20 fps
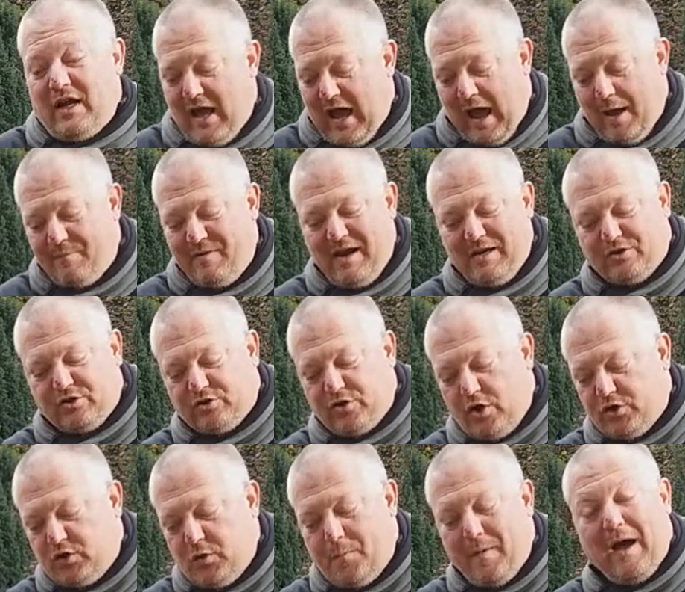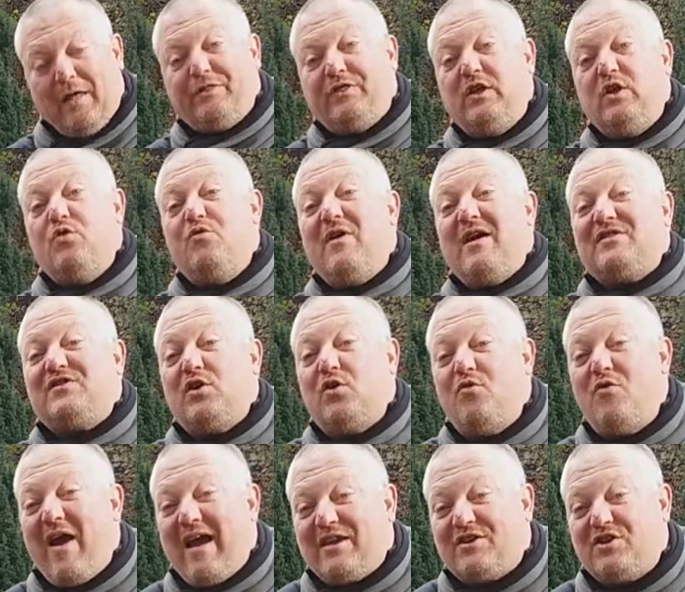I'm here to talk to you about the
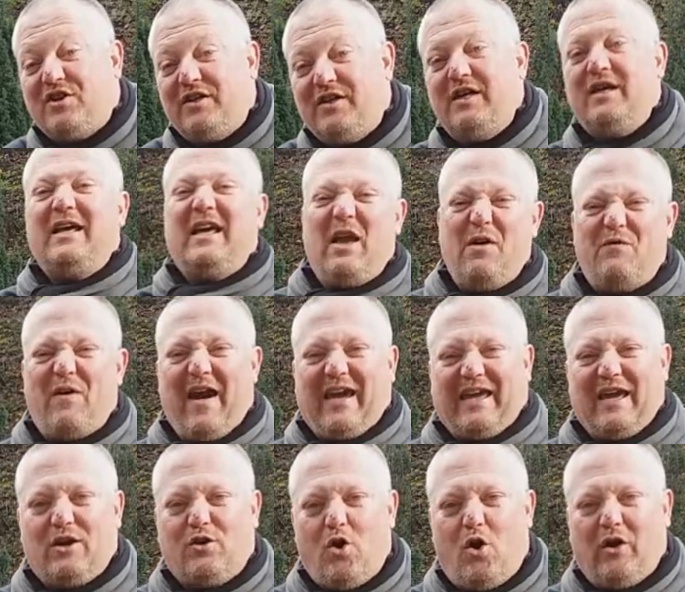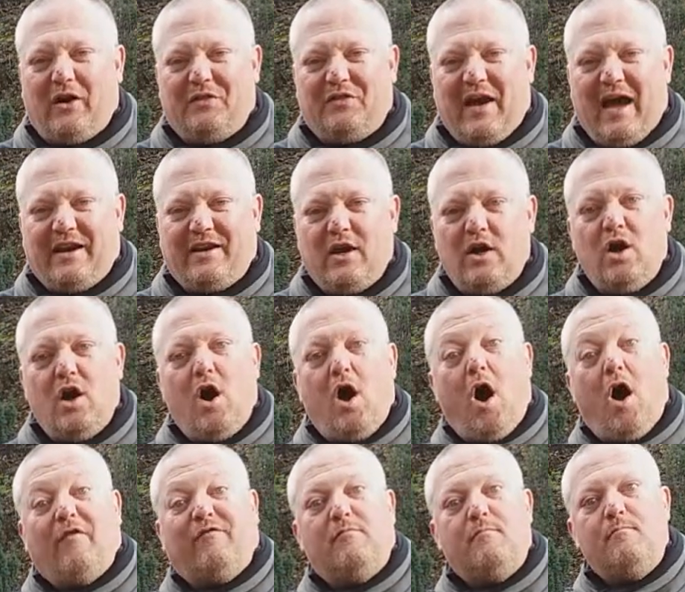resurrection, if I can call it that,
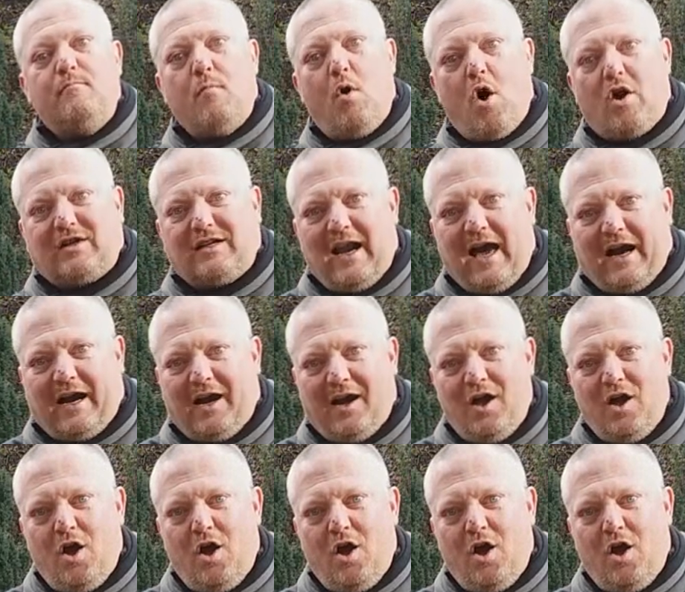of Mortlach.